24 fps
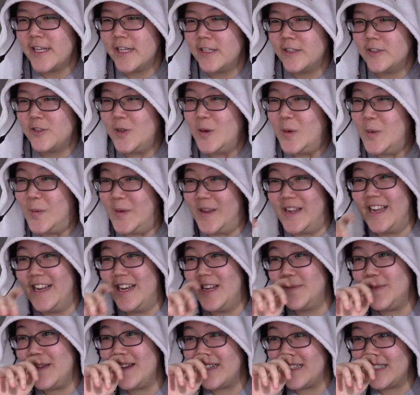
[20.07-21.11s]
So, we're
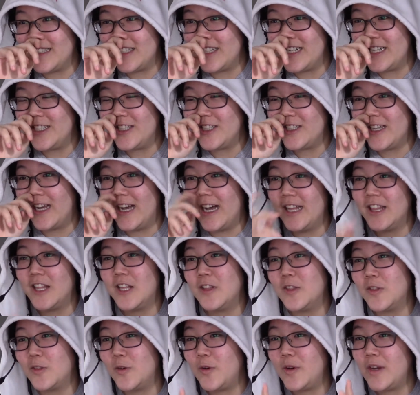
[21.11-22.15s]
gonna be listening to the other
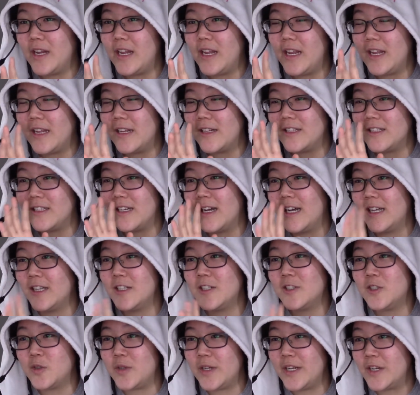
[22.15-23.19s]

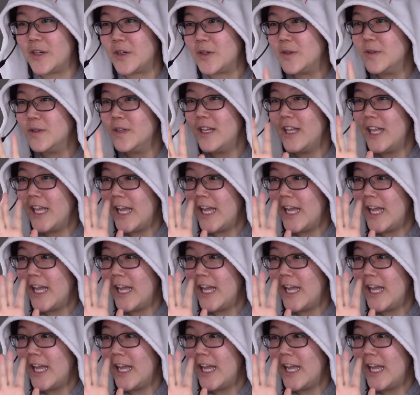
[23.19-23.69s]
trio.